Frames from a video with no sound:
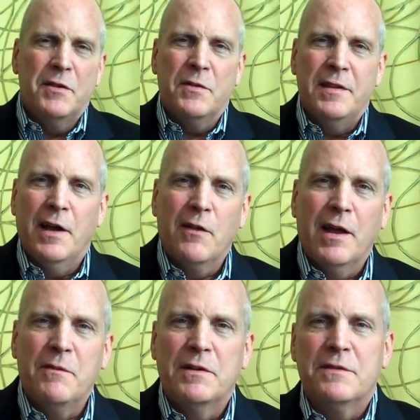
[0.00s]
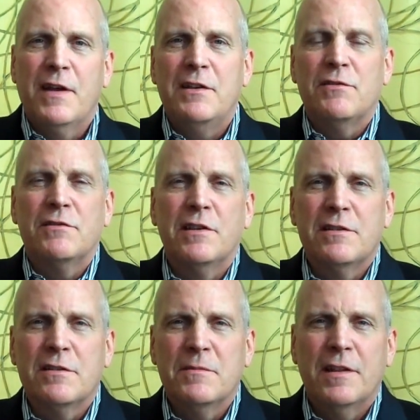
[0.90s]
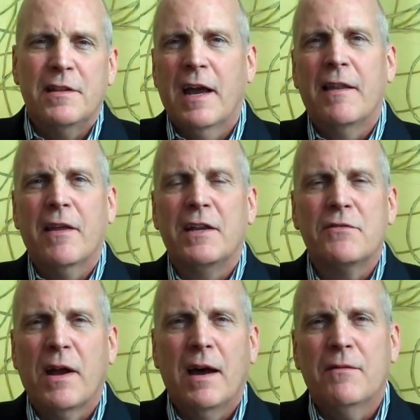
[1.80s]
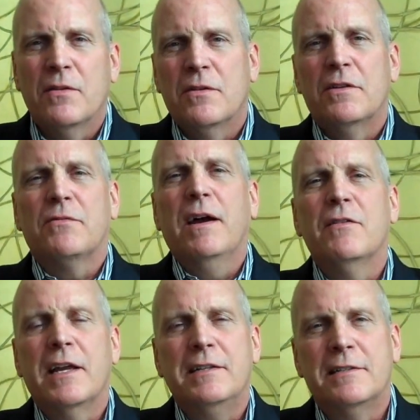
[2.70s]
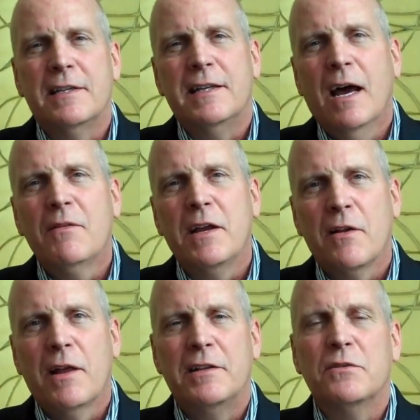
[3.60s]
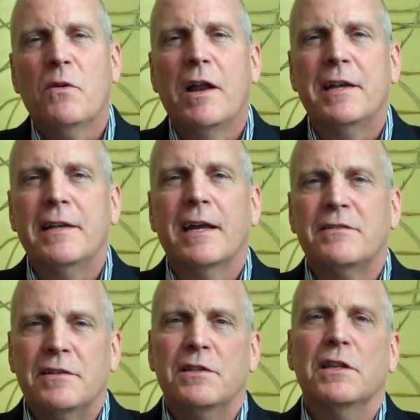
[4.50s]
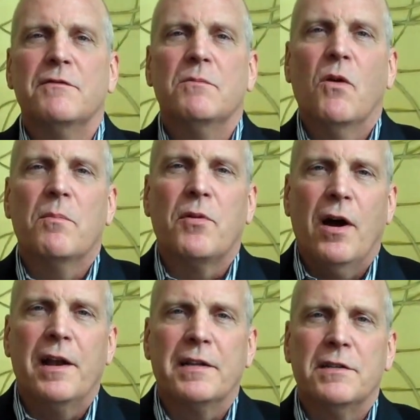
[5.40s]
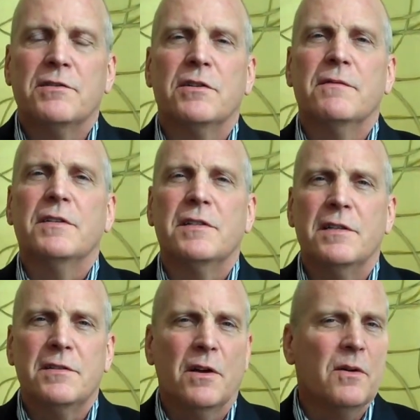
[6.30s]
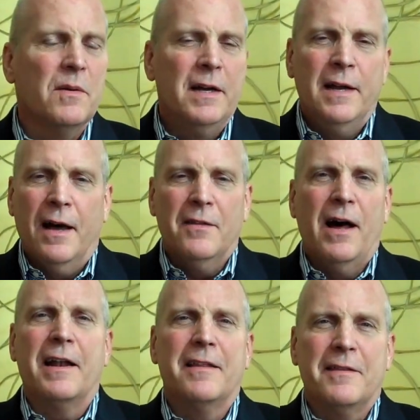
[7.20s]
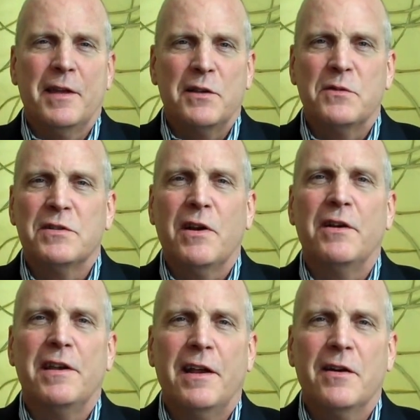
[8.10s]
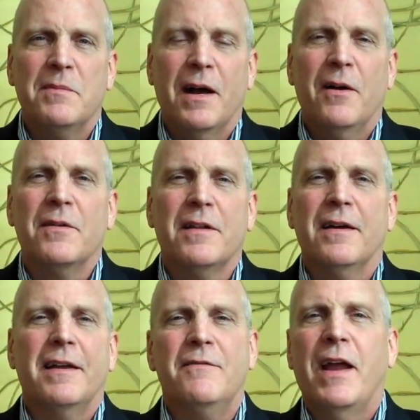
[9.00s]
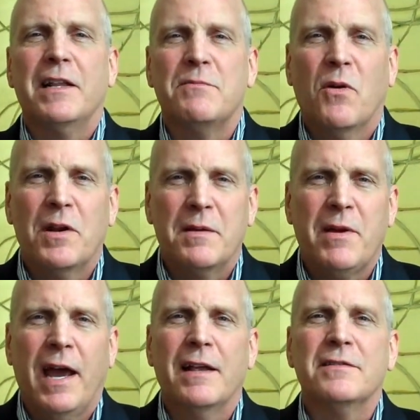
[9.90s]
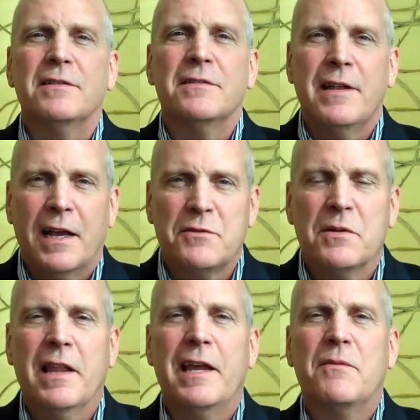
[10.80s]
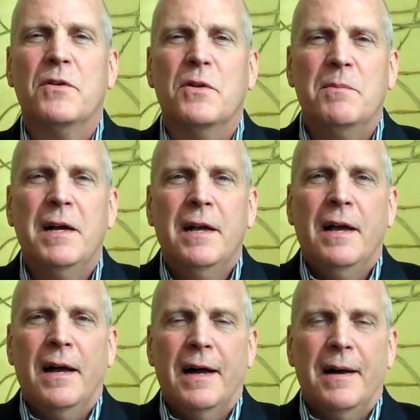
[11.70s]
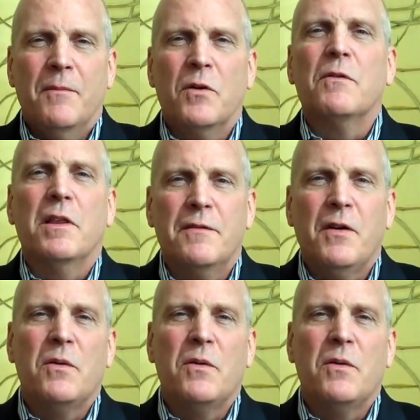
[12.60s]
between the airline reservation system and then the online travel or the travel agency, now the airlines are wanting to actually deliver more product and services. So a lot of the things we're starting to hear about, advanced boarding passes, extra leg room, we're really